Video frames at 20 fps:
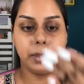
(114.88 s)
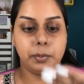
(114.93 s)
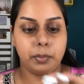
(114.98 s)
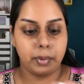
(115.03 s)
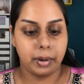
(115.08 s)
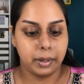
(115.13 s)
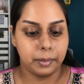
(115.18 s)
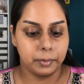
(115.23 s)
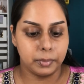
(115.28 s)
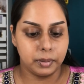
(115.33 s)

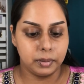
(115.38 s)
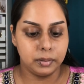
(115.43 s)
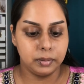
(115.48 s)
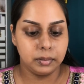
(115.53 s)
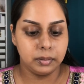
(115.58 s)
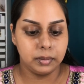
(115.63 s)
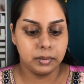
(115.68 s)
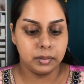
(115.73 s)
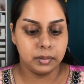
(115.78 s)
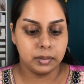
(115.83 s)
primer.
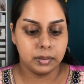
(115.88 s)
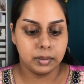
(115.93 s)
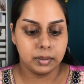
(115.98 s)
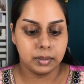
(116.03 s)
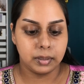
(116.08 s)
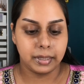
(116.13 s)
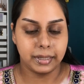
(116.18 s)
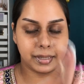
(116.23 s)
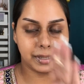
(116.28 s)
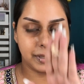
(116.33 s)

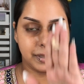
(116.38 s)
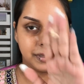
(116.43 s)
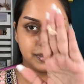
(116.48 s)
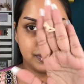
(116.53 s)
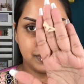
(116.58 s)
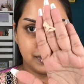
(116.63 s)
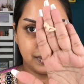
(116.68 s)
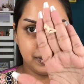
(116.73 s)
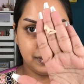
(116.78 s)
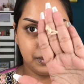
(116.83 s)
Like I can
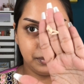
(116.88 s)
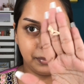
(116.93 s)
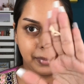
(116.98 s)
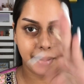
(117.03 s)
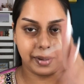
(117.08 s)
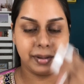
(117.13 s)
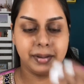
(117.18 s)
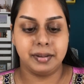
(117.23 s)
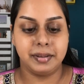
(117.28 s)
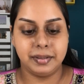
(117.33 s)
see the
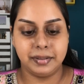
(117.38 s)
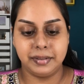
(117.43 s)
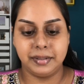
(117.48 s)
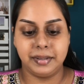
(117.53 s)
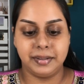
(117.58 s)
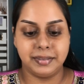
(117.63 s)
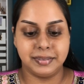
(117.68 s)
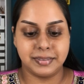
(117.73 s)
mica in there.